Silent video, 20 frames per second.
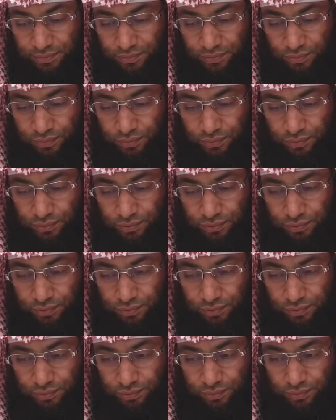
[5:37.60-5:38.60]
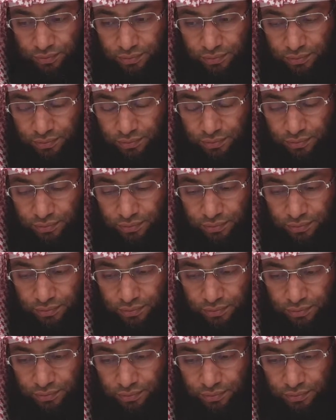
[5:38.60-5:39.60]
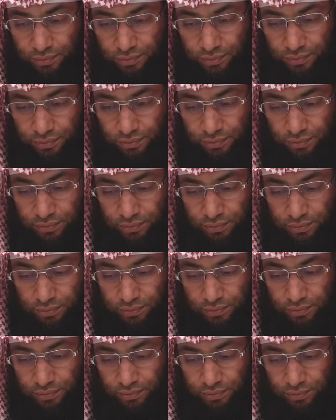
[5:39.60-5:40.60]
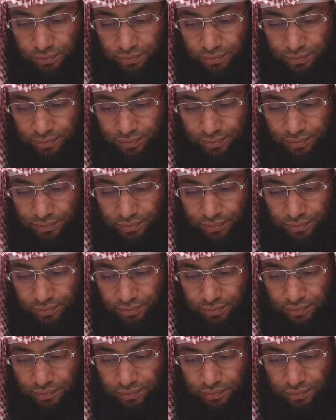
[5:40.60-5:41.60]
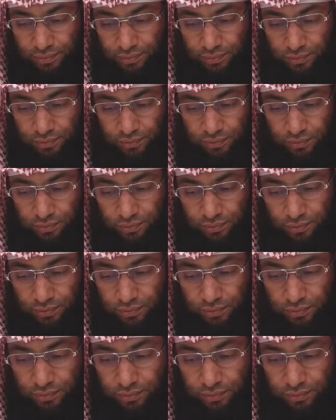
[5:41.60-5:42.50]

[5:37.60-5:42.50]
(no one is talking)